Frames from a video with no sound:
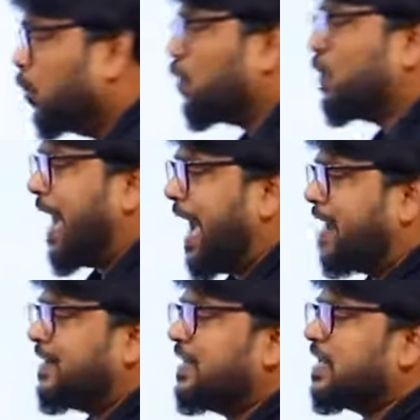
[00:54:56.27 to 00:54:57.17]
you have
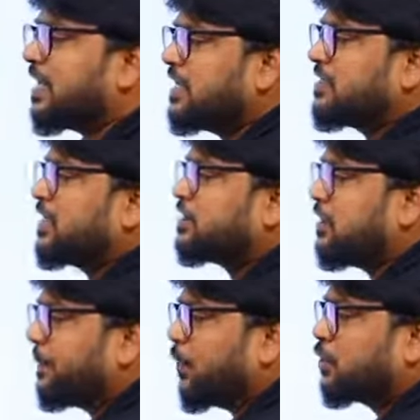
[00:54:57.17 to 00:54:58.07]
any research
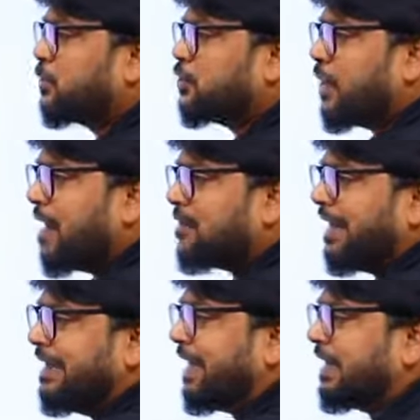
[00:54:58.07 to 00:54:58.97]
reports which you have
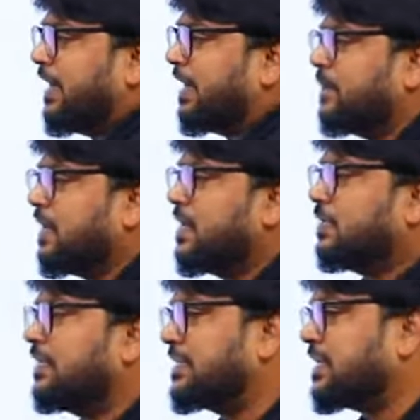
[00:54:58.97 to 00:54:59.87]
conducted?
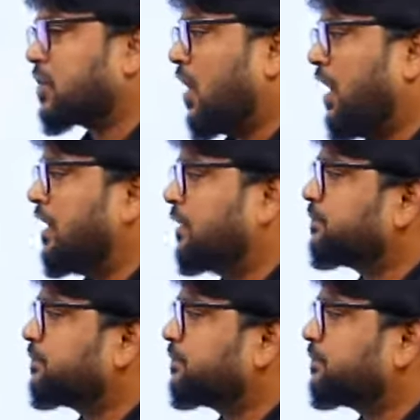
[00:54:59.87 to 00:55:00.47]
This is called